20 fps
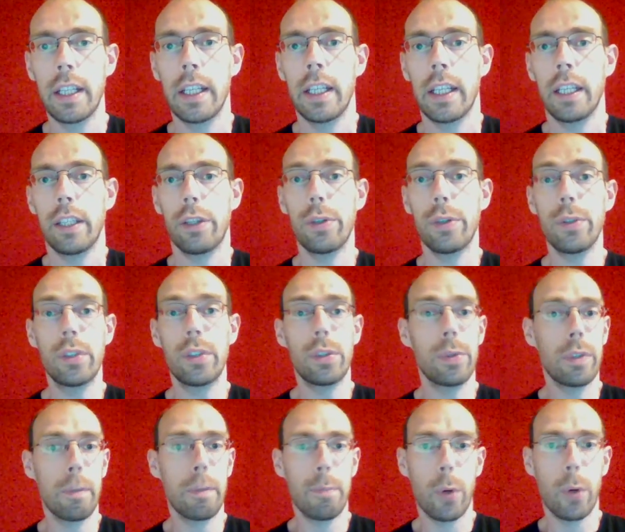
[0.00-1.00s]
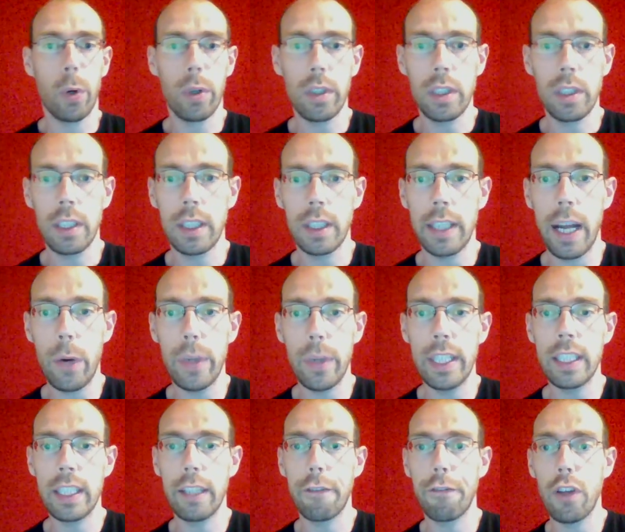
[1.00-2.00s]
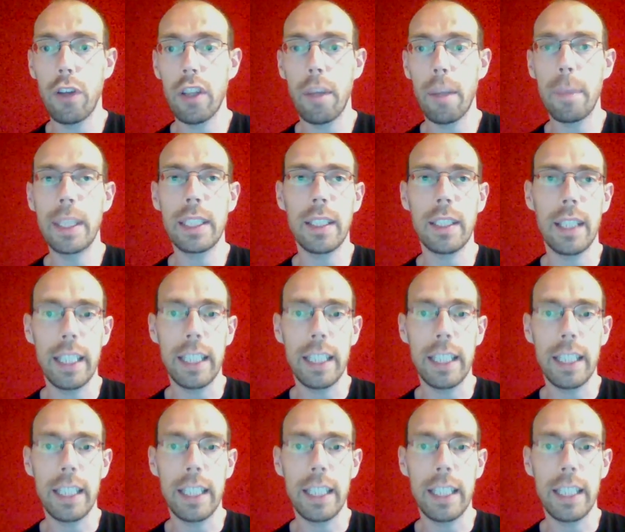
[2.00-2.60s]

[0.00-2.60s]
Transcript: Due to the borders, there is a fundamental